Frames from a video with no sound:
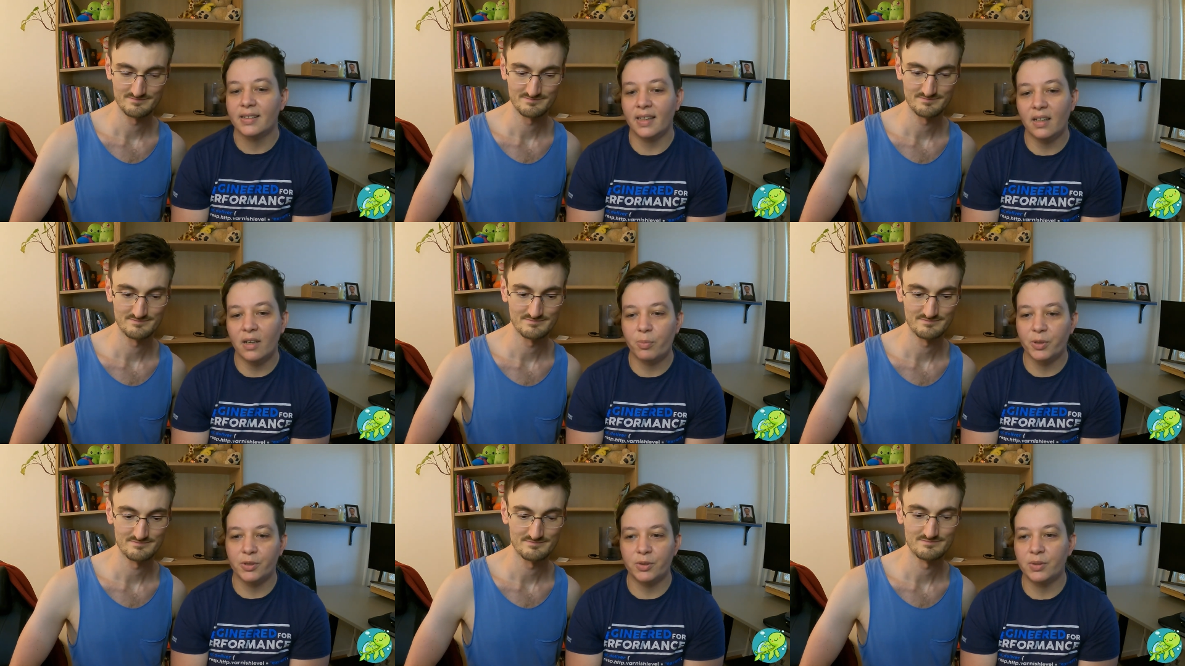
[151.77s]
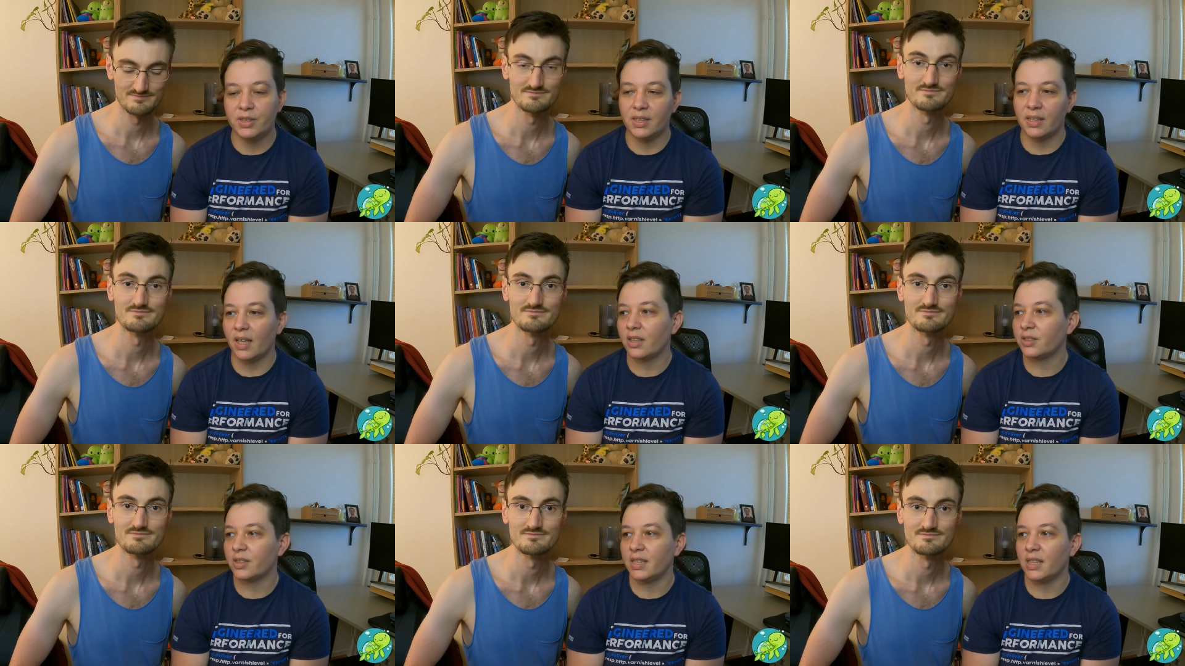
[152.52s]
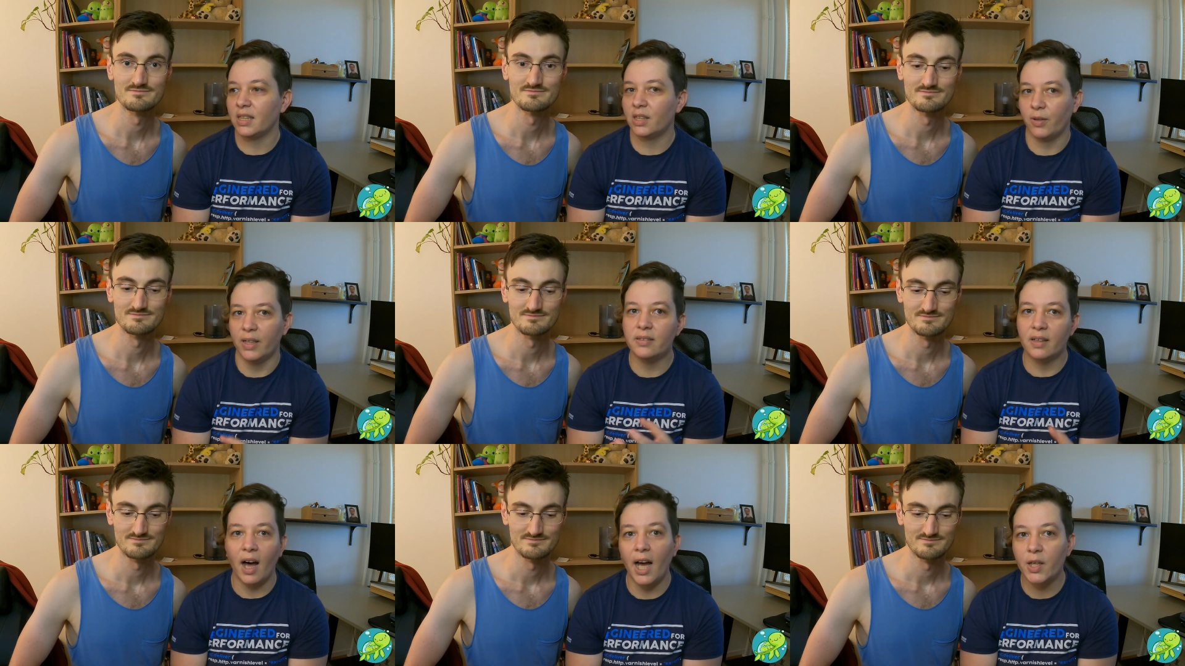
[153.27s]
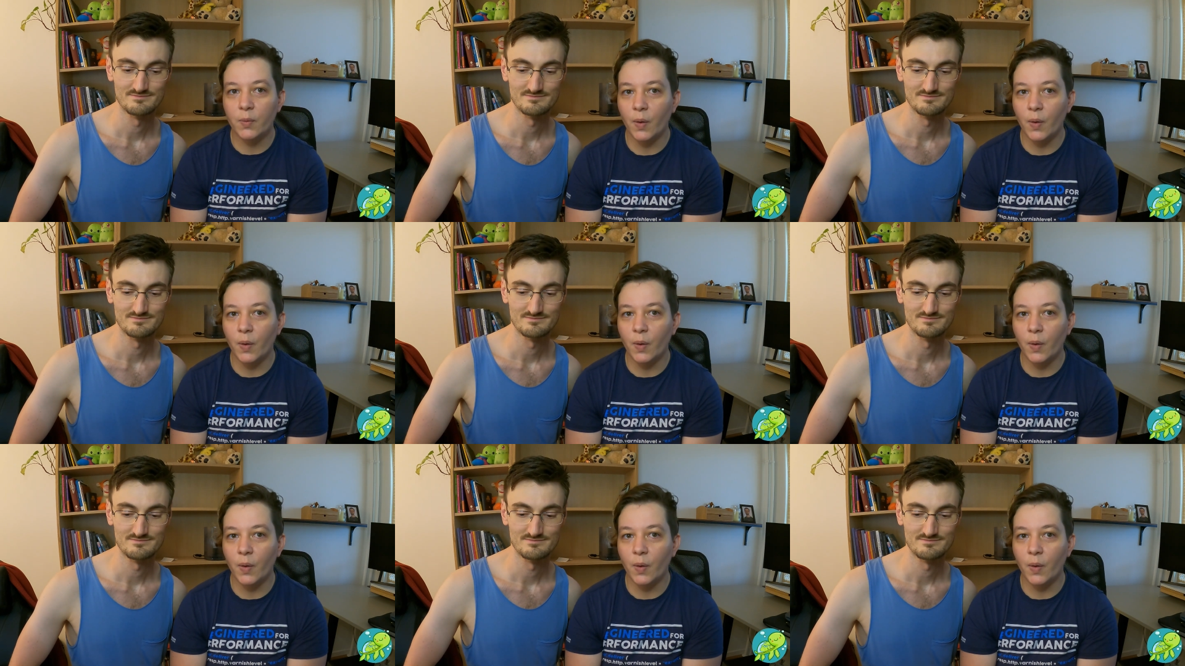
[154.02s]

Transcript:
Speaker 1: They are producing actually quite a high